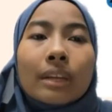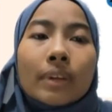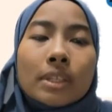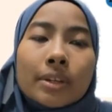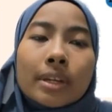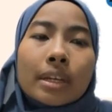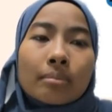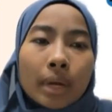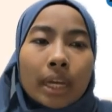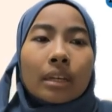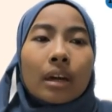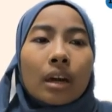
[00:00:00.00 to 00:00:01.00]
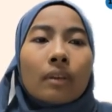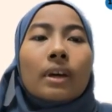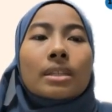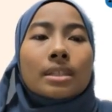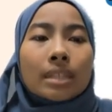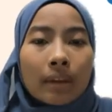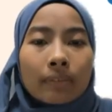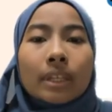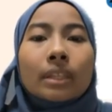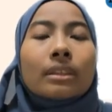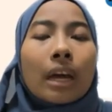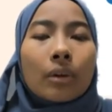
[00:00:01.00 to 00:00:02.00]
inventory demand of
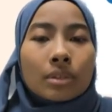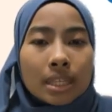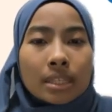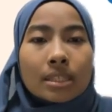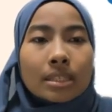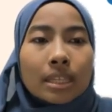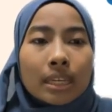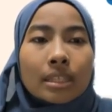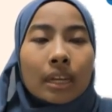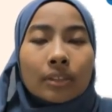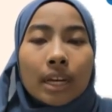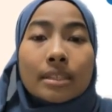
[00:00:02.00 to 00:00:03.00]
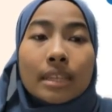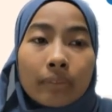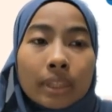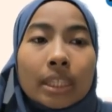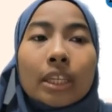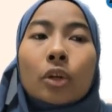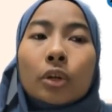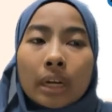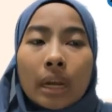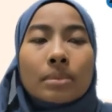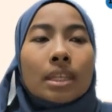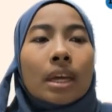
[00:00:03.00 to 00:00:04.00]
7,670
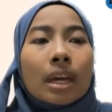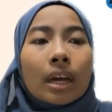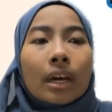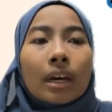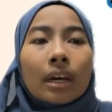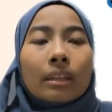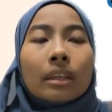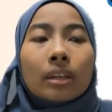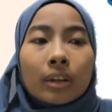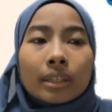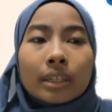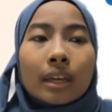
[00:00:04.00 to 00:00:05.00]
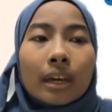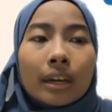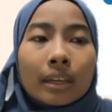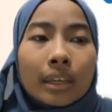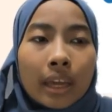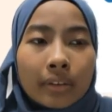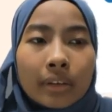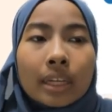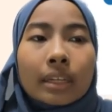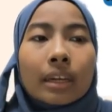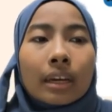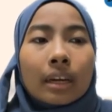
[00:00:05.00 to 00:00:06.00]
kilograms. The load
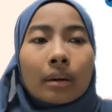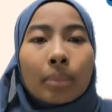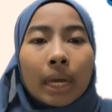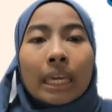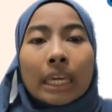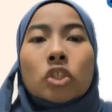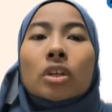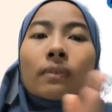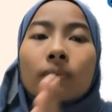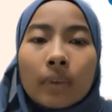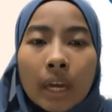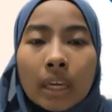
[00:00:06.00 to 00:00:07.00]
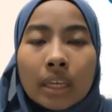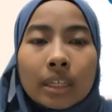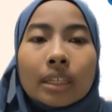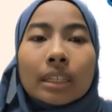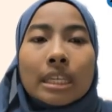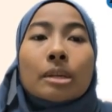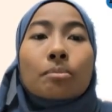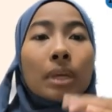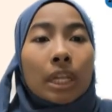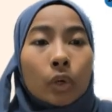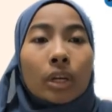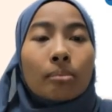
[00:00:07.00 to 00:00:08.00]
carried by each vehicle is
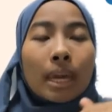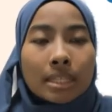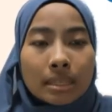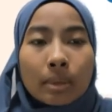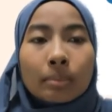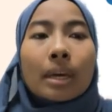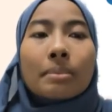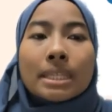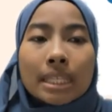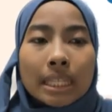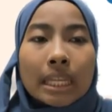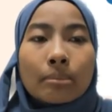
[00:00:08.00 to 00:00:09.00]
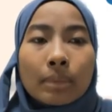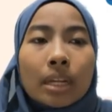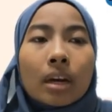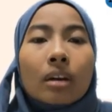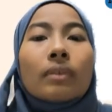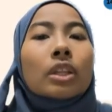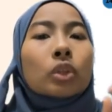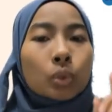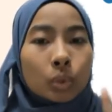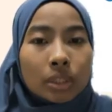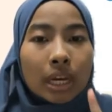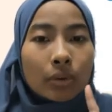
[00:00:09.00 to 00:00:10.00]
below the maximum capacity limit of
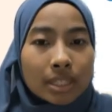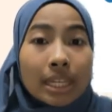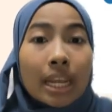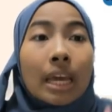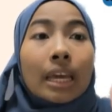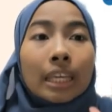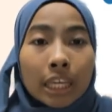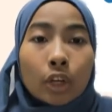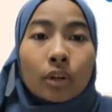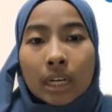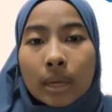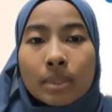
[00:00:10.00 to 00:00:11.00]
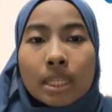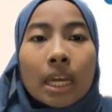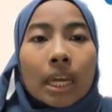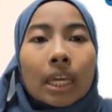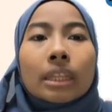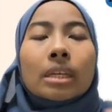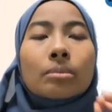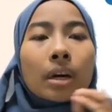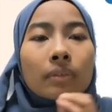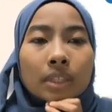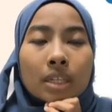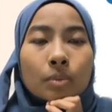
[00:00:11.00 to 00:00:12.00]
2,000 kilograms. In terms
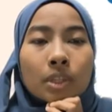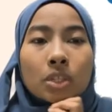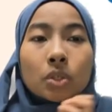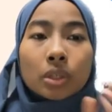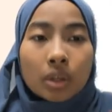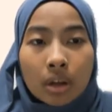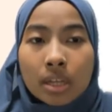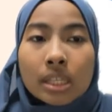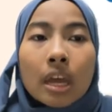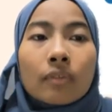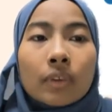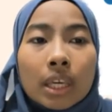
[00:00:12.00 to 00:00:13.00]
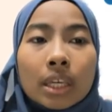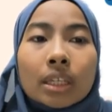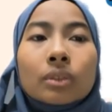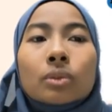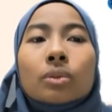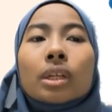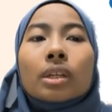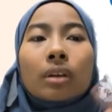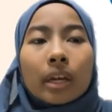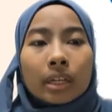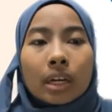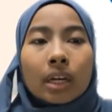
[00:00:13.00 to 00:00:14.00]
of transportation cost, vehicle 2
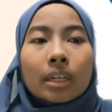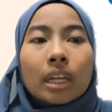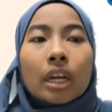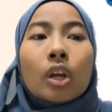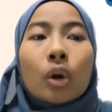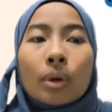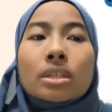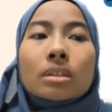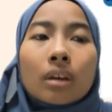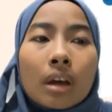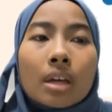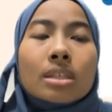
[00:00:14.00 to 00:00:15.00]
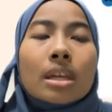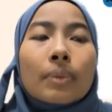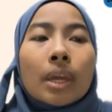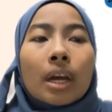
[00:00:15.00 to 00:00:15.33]
required the lowest cost